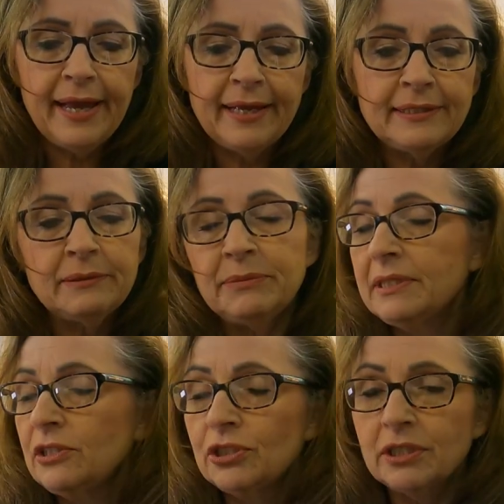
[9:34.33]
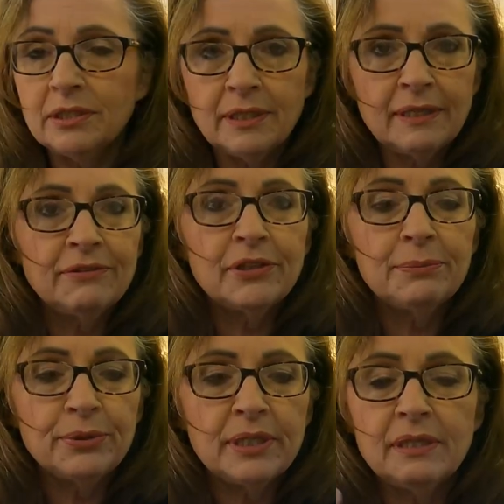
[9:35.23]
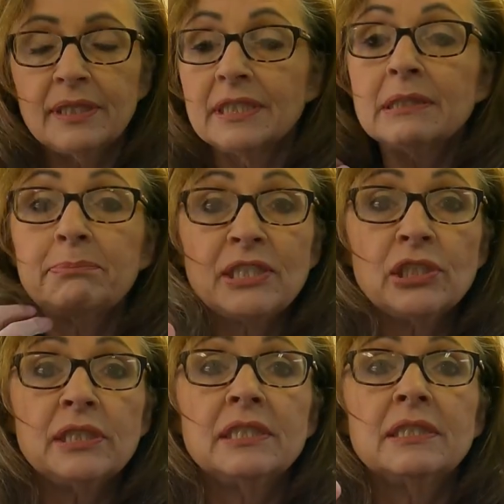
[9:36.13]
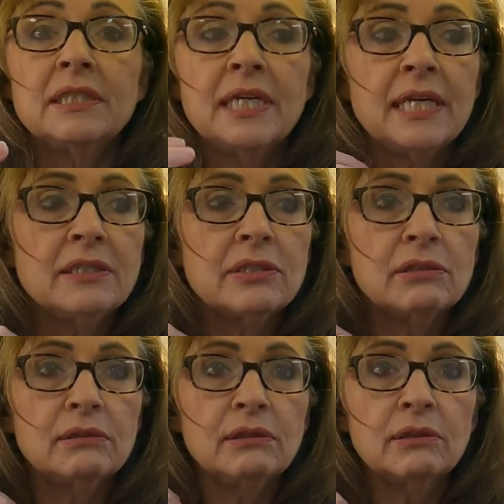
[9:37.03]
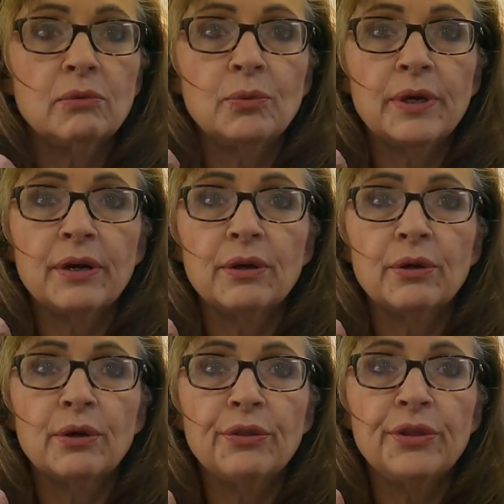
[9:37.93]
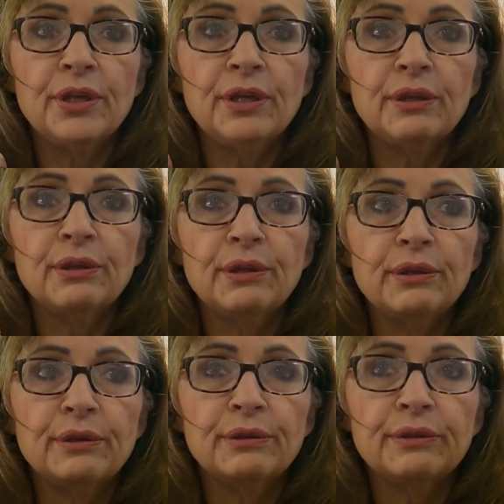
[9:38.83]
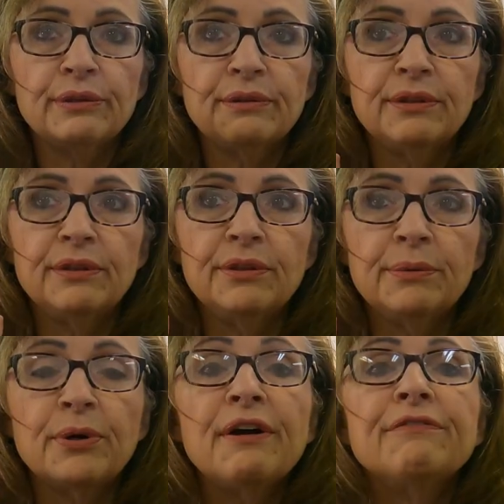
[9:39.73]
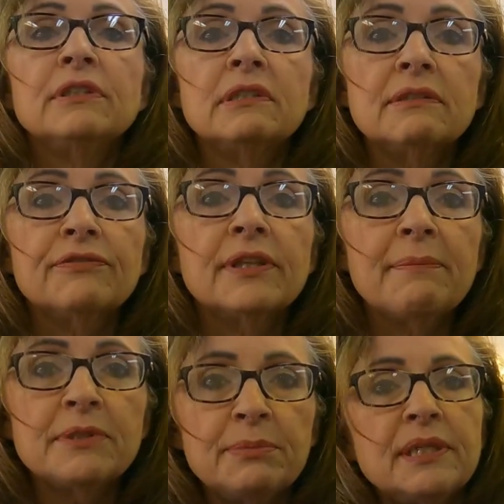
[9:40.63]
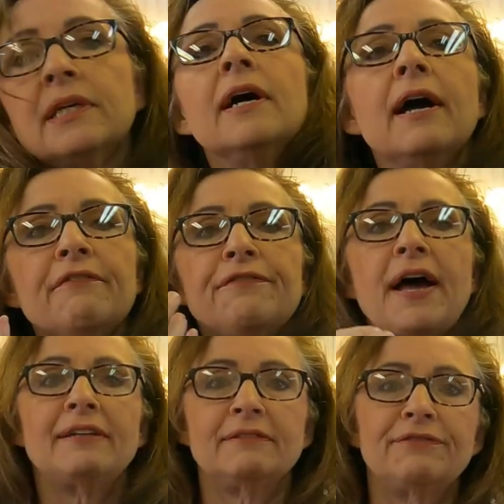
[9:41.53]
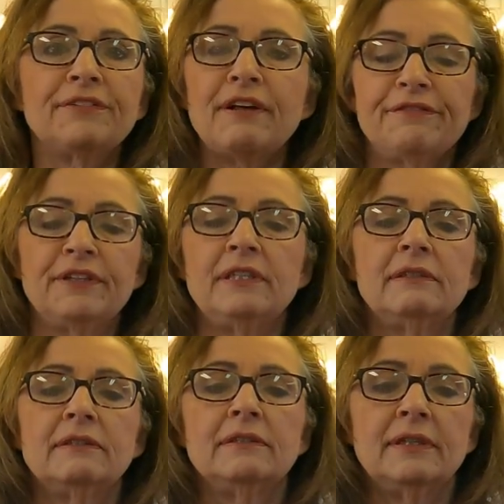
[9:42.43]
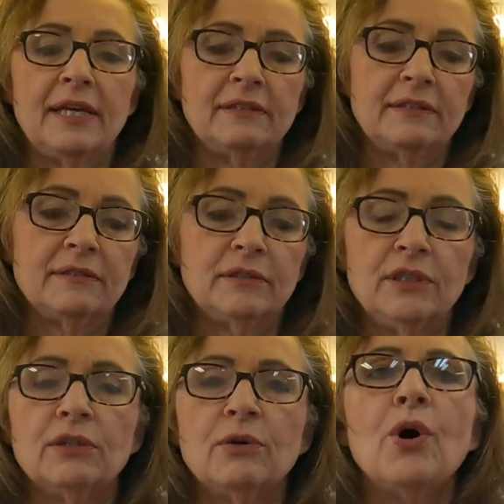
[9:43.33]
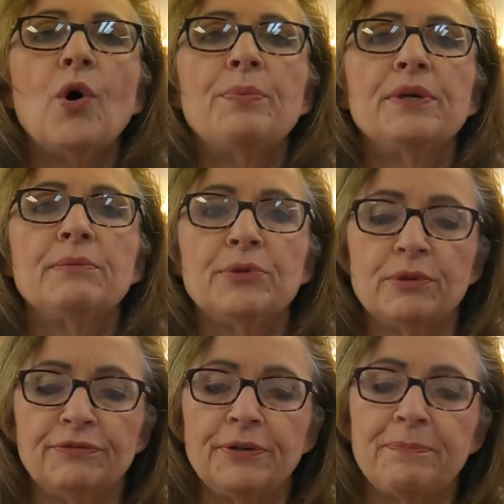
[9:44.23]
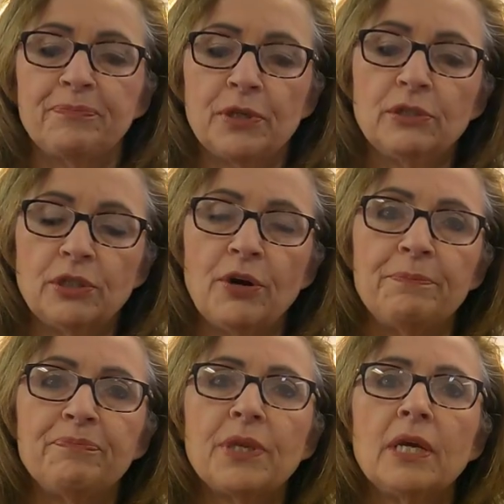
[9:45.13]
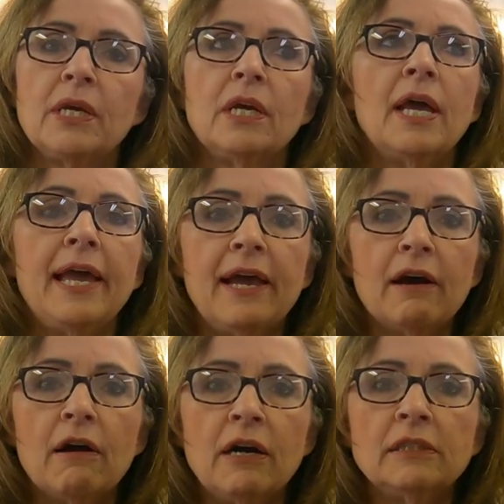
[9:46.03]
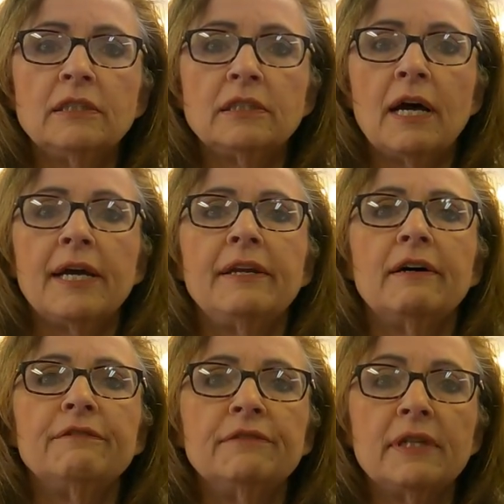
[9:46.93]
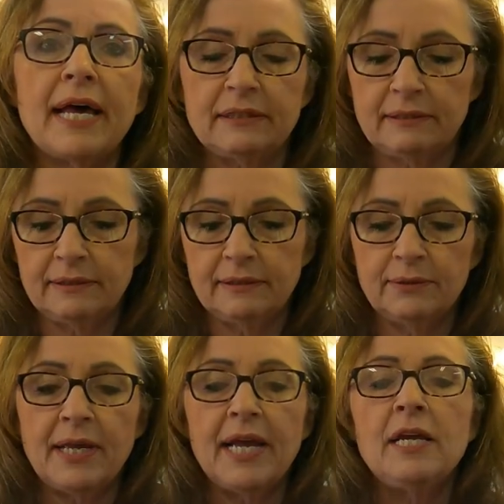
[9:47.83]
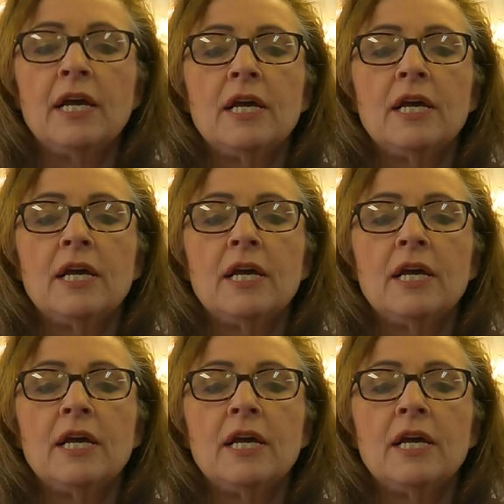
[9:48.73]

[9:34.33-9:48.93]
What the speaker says: And to me, it's just not a very pretty thing, especially in today's look where the preference is for them to be fat, fluffy, and, you know, open and beautiful. So err on the side of less, okay?